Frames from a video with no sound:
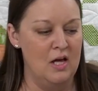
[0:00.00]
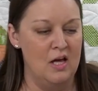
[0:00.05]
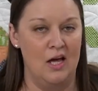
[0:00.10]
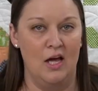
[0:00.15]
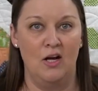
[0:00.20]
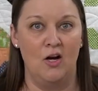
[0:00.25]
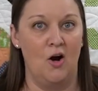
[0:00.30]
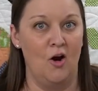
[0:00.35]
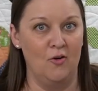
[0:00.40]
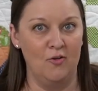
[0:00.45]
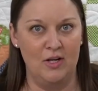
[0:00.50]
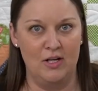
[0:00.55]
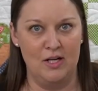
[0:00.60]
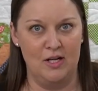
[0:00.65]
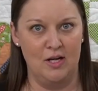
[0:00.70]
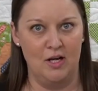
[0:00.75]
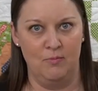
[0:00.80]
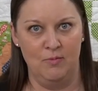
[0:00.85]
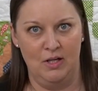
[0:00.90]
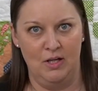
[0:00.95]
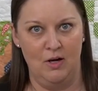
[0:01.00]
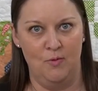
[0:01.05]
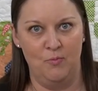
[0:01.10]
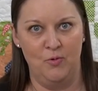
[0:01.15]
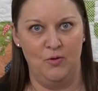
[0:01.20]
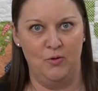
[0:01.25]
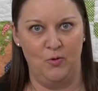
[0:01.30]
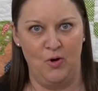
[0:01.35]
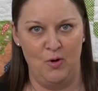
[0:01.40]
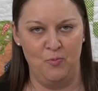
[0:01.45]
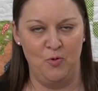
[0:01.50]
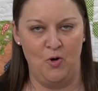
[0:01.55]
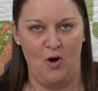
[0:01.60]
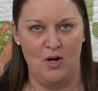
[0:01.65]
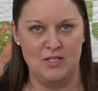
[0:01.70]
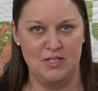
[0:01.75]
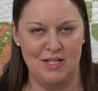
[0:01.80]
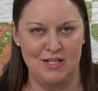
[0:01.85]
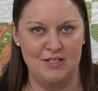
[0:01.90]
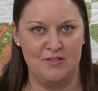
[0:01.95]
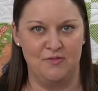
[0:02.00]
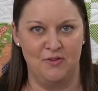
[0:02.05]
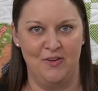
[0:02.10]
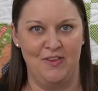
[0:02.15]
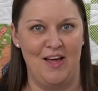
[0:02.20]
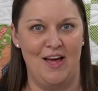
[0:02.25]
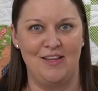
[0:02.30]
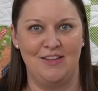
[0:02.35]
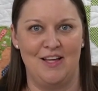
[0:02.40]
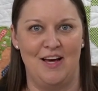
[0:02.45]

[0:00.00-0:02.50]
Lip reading: and already coming up with great projects for that